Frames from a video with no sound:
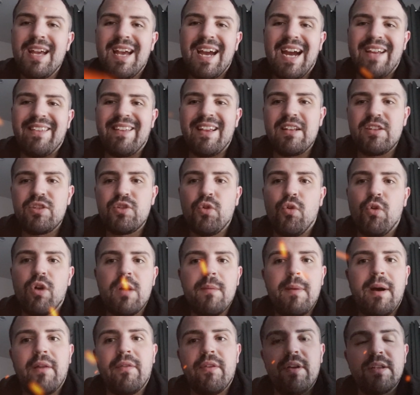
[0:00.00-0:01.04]
and then talk
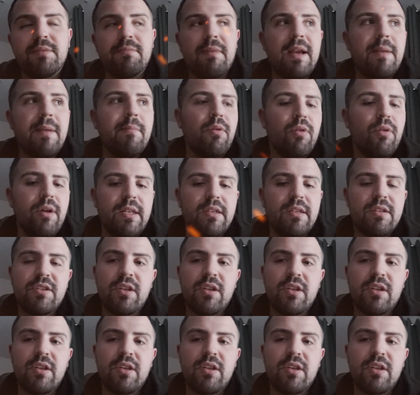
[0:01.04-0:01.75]
about those main points.